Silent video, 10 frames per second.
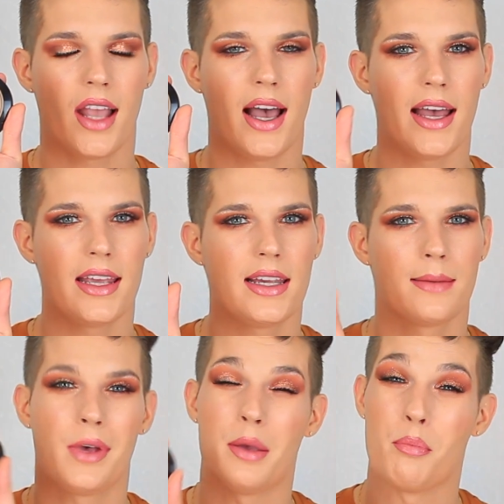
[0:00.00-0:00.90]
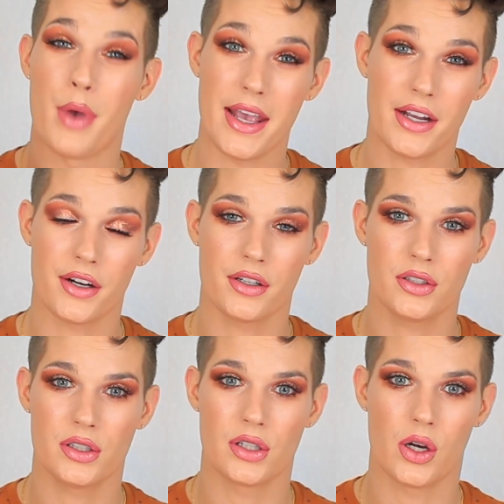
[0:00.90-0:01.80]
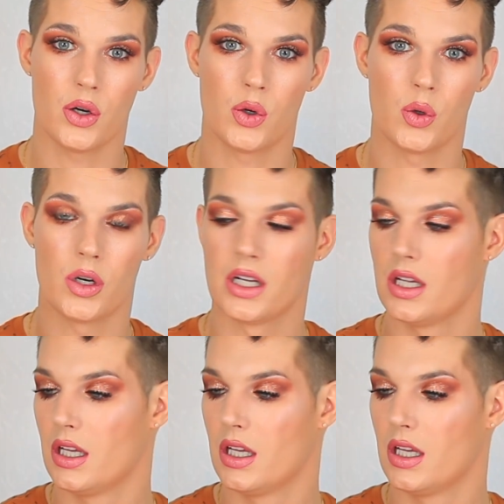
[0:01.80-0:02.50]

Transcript: I am a baker, so